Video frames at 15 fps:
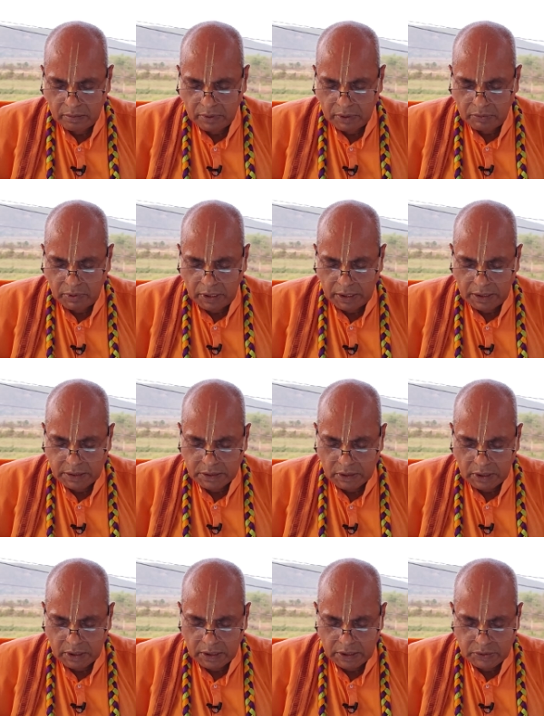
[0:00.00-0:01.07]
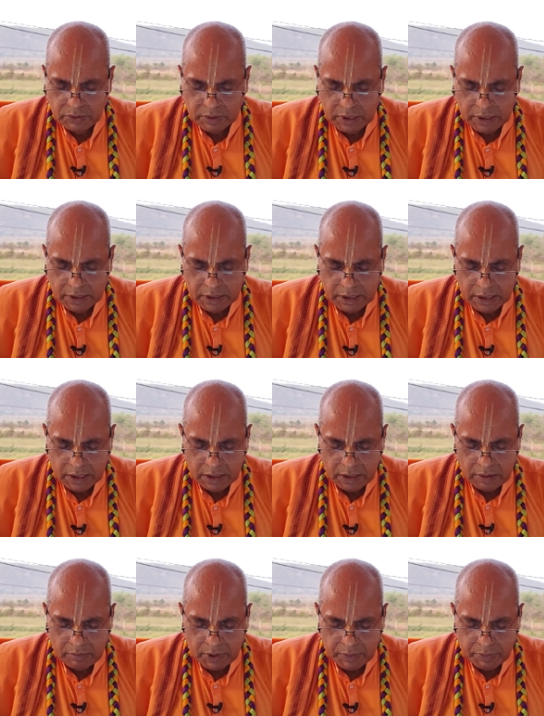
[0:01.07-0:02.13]
When one is uneducated
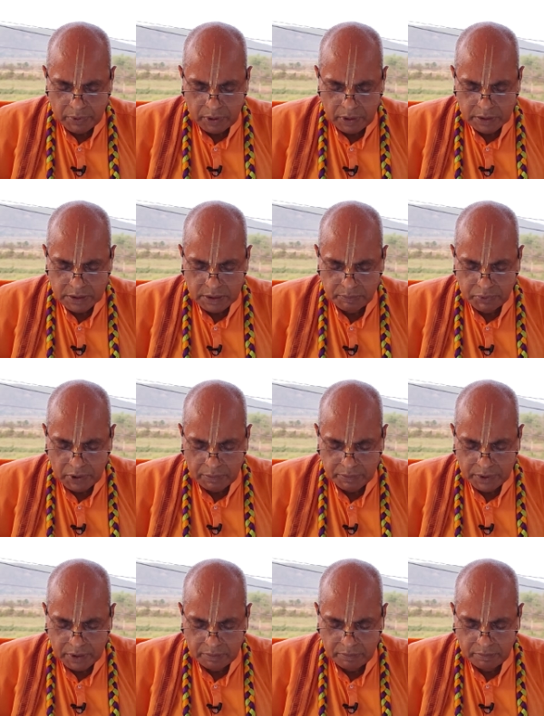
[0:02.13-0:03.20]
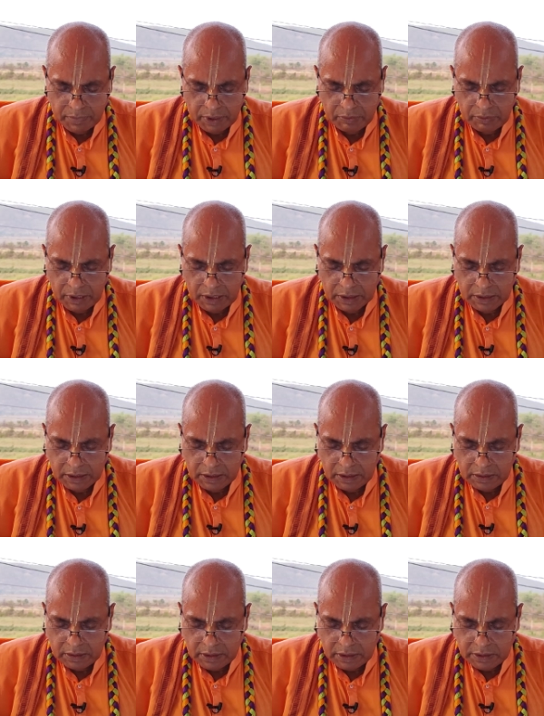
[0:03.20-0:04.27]
but falsely popped up by wealth,
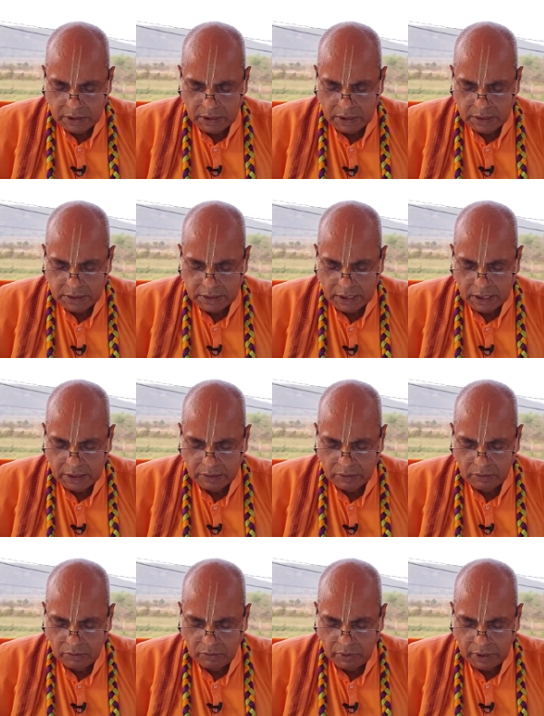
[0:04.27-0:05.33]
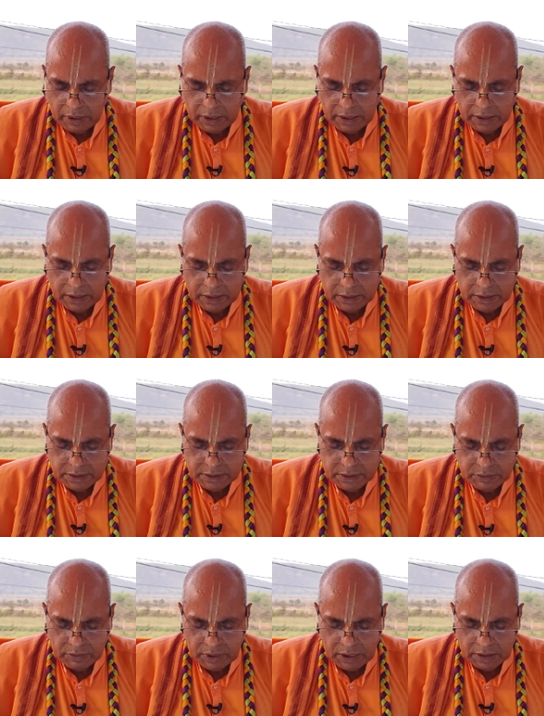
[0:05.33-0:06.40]
the result is that one engages
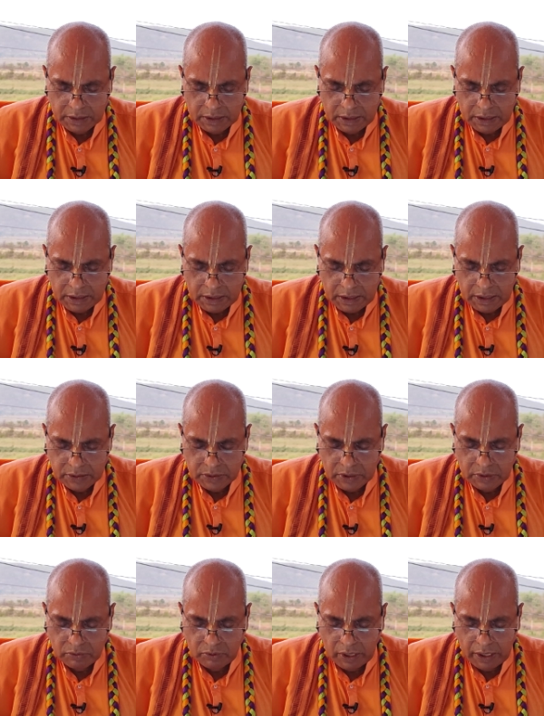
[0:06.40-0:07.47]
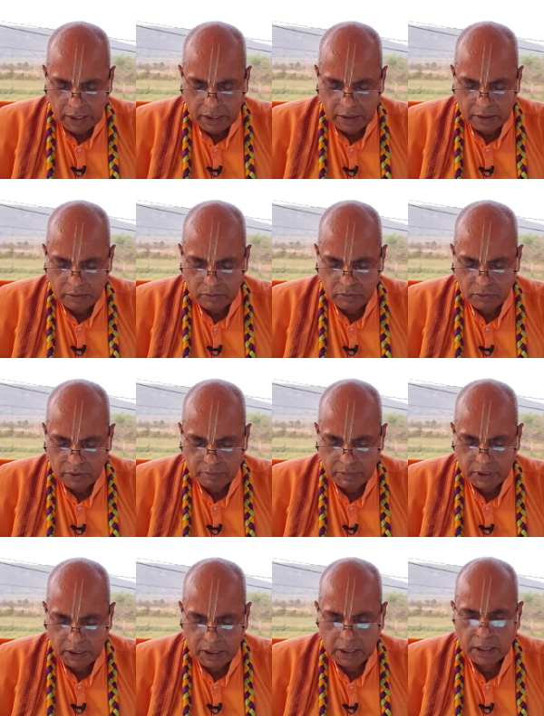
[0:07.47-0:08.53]
his wealth in enjoying wine,
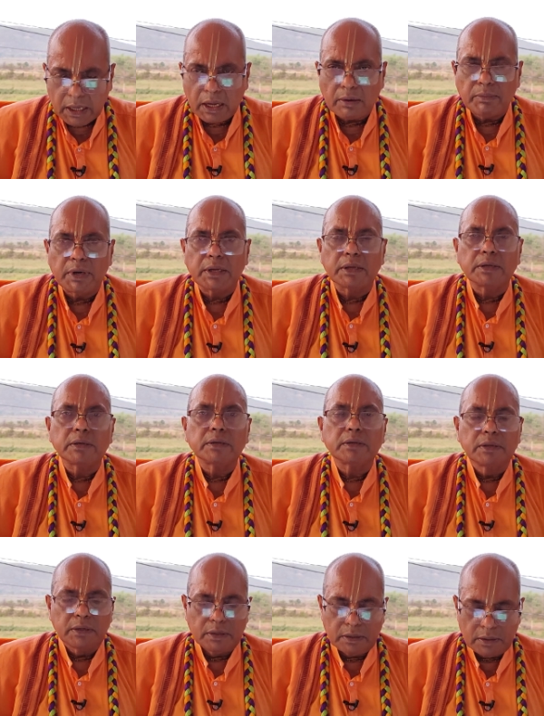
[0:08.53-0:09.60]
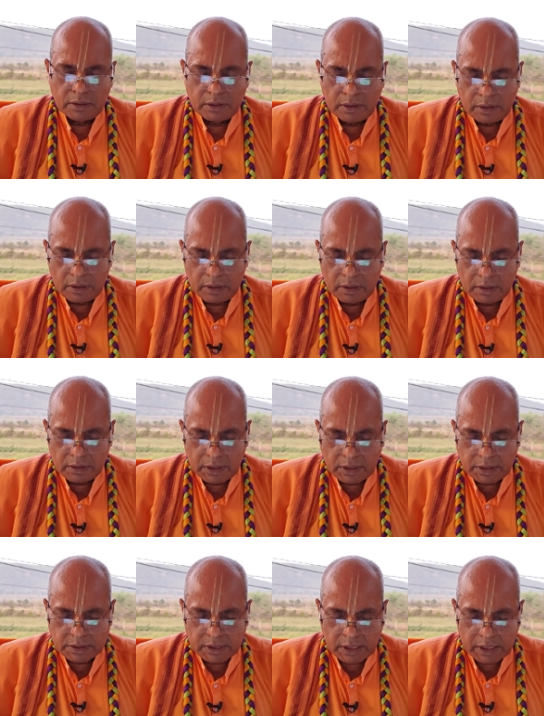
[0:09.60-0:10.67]
women and gambling.
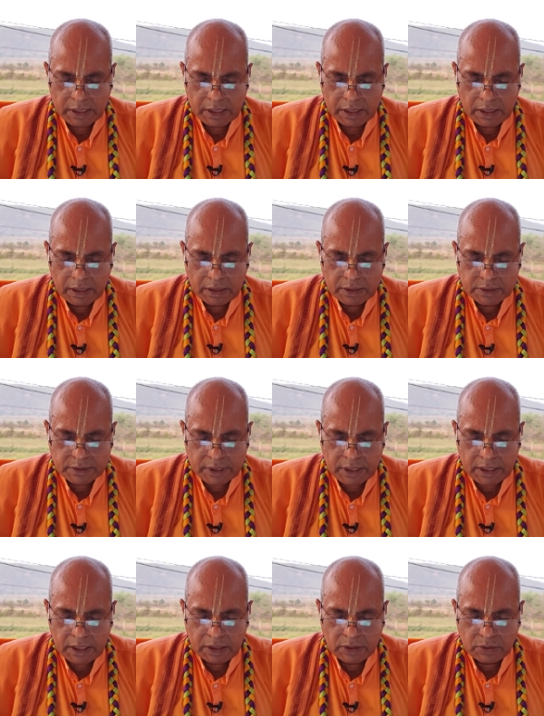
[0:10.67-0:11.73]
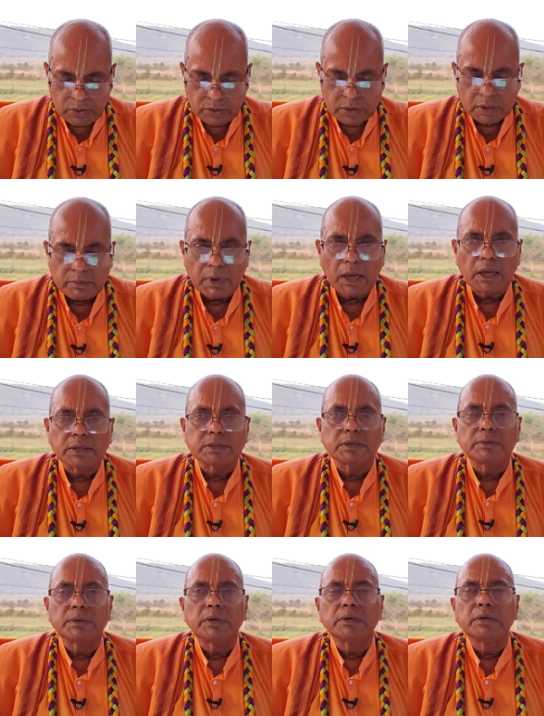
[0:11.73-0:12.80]
That is stated, stri dyutam
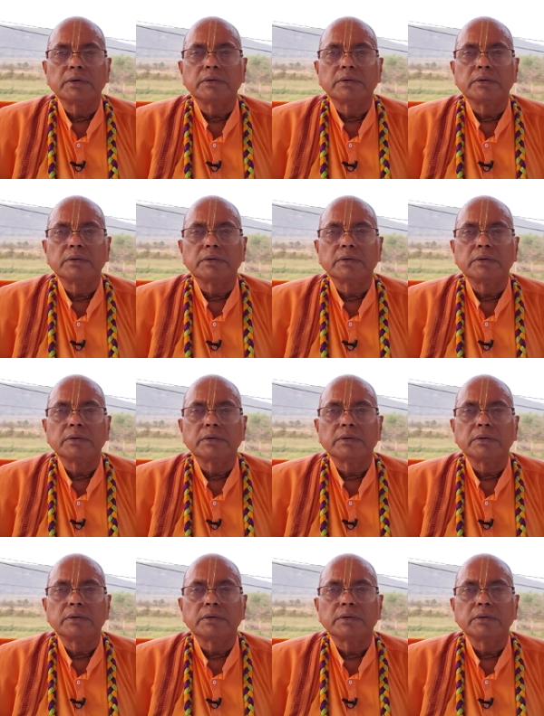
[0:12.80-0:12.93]
asava.